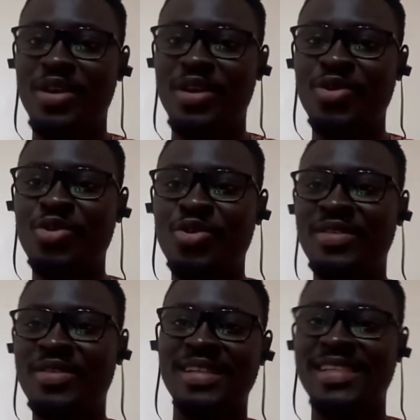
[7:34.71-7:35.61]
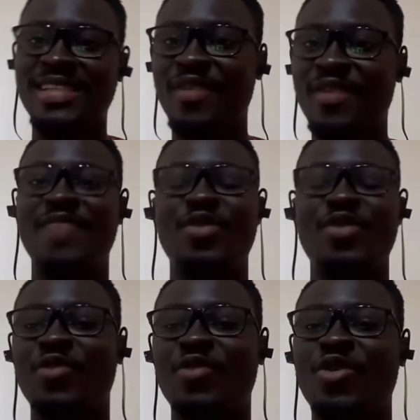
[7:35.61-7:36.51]
You know, those things, it's very
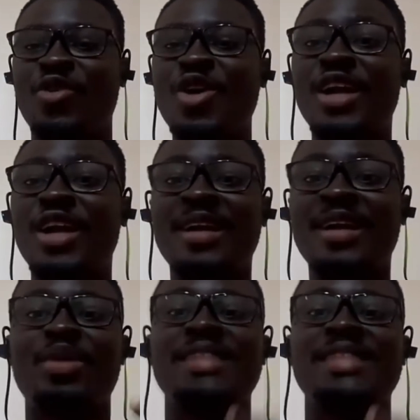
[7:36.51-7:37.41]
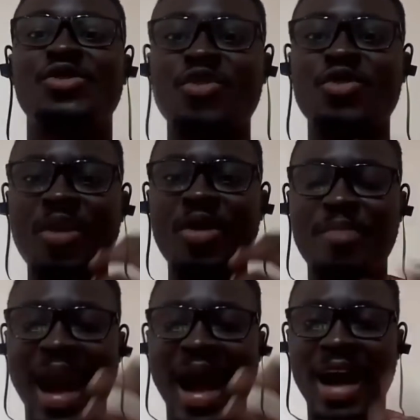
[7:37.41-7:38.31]
difficult for non-politicians to
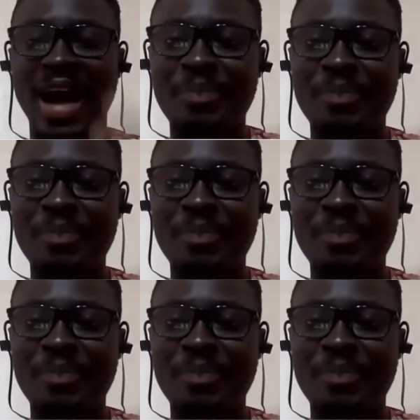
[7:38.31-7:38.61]
uh,